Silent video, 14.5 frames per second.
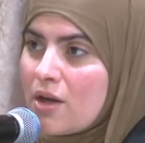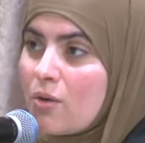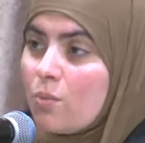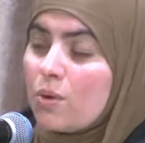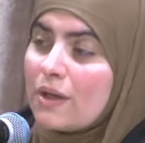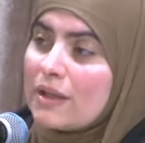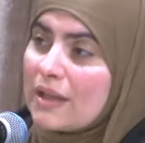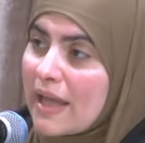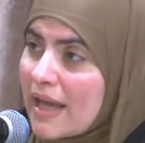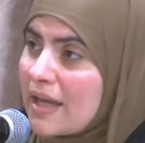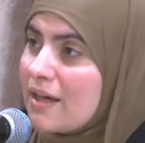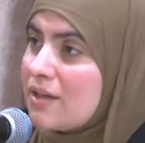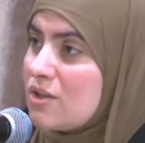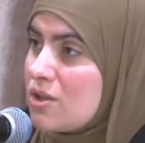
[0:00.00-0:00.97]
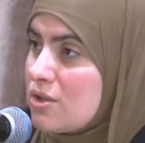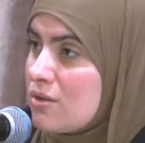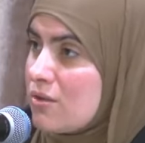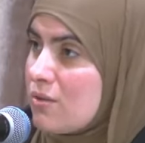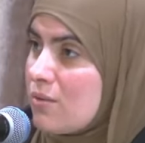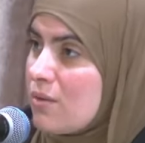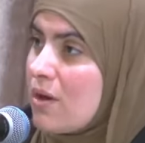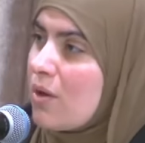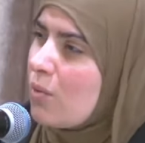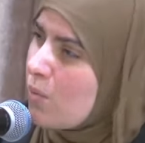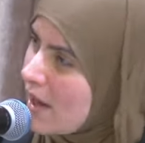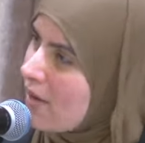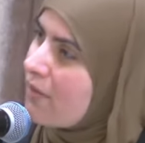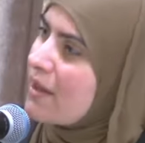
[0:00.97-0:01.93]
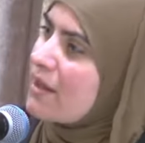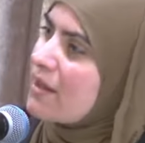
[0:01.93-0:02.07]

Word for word: related to wearing